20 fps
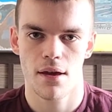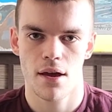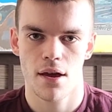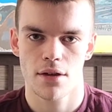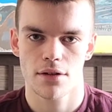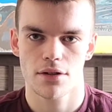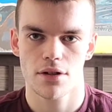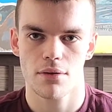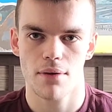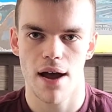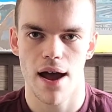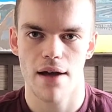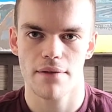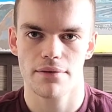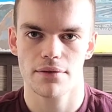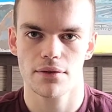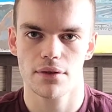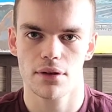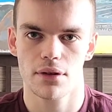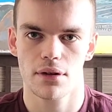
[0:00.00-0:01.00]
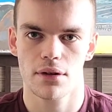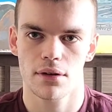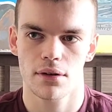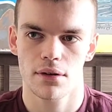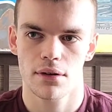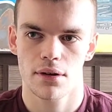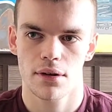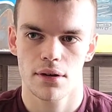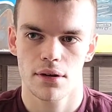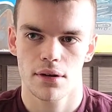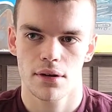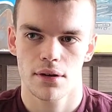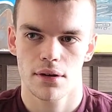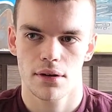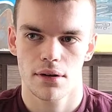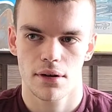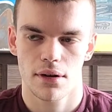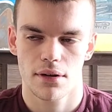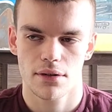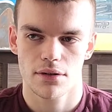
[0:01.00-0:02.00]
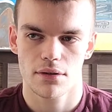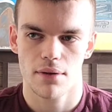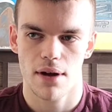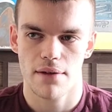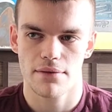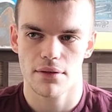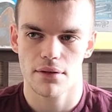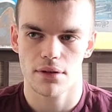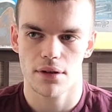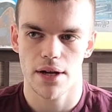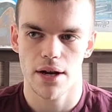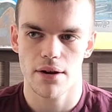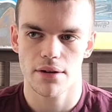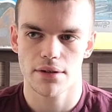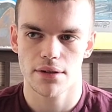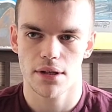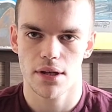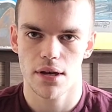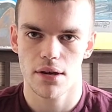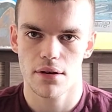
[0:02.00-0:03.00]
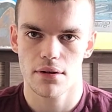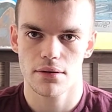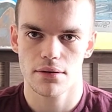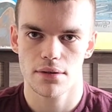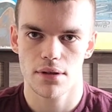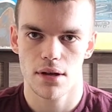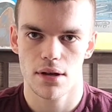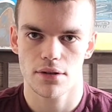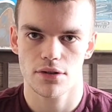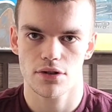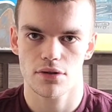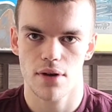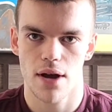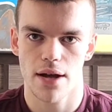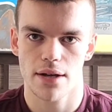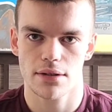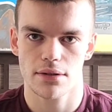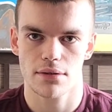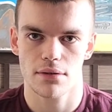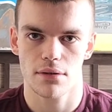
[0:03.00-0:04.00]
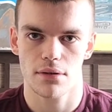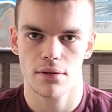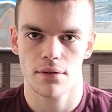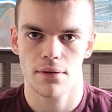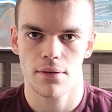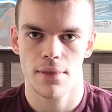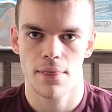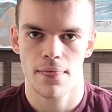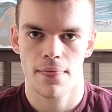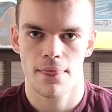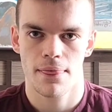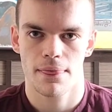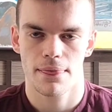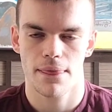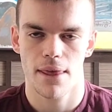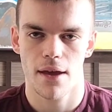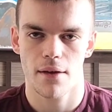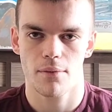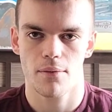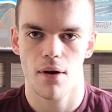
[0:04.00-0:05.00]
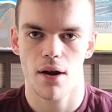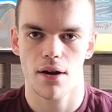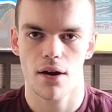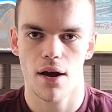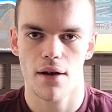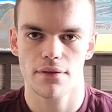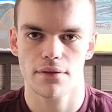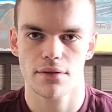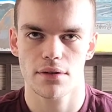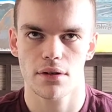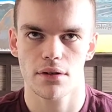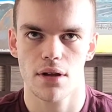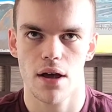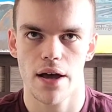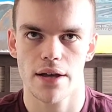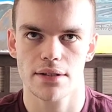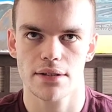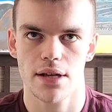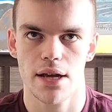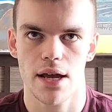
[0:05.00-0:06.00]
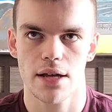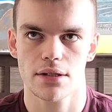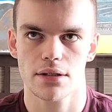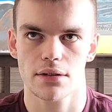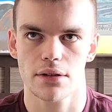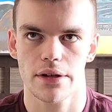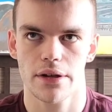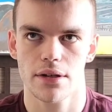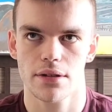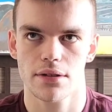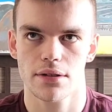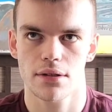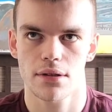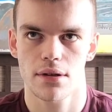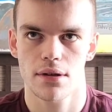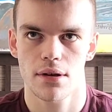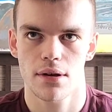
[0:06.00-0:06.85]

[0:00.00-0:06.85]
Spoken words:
So after Clarence kills Drexel, they run off to Los Angeles.